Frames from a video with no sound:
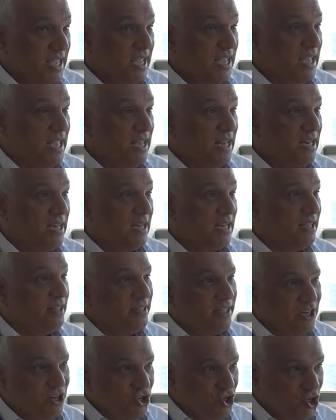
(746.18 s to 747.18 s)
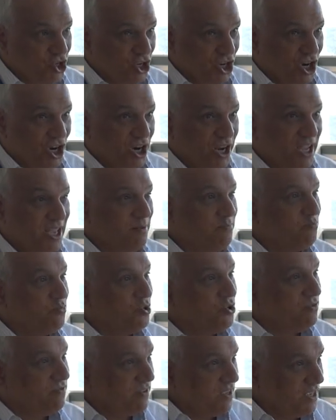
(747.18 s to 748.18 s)
in literature, in
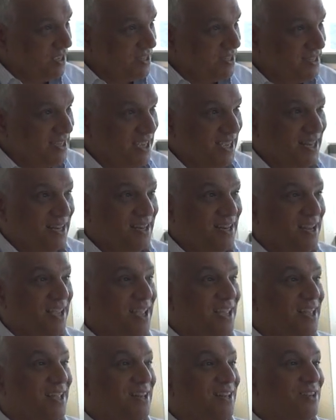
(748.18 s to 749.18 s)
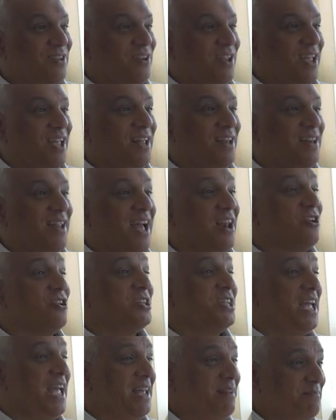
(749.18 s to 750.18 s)
movies, in
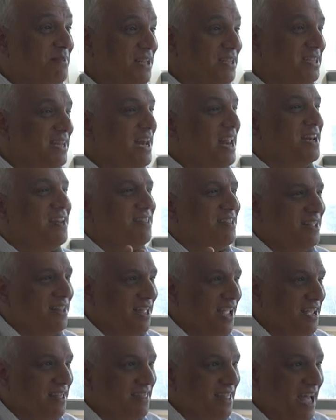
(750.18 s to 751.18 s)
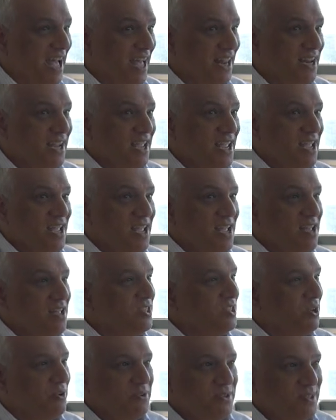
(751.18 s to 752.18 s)
entertainment, and anything like that,
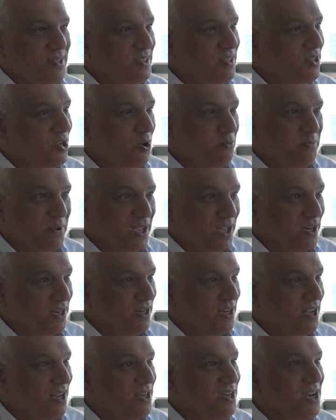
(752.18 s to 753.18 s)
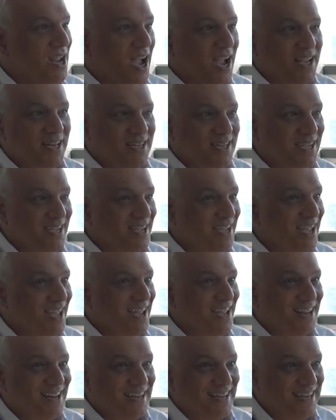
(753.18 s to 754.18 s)
it's always dystopian,
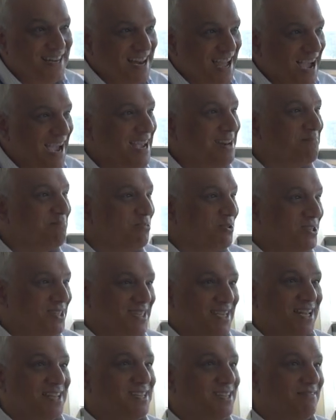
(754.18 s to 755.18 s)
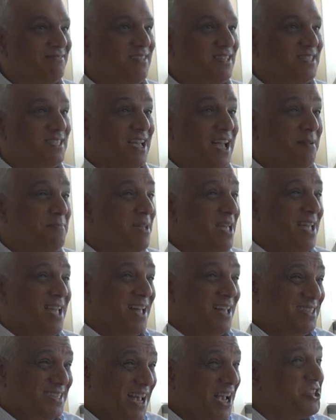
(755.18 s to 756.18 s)
99% of the time.
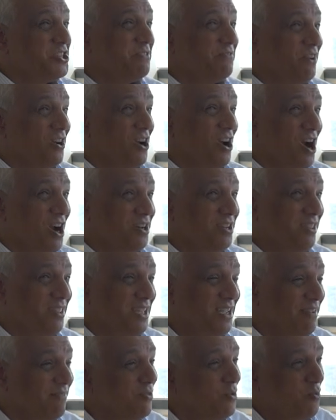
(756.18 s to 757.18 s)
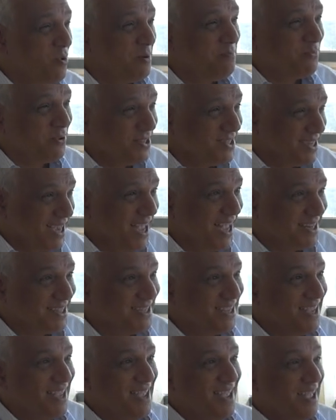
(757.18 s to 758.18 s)
It's actually very hard to think of the
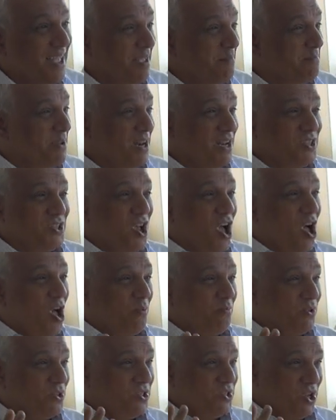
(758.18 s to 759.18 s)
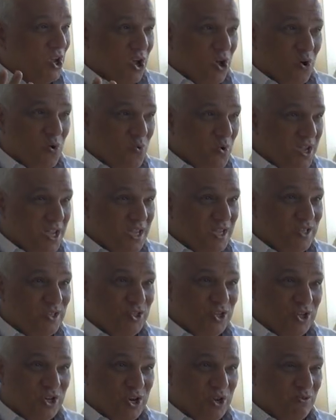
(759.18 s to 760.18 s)
1%, but it's almost
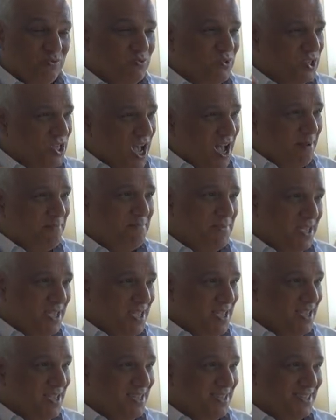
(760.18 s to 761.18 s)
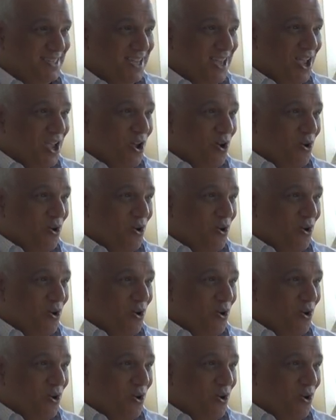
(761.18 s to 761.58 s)
always, you know, zombies,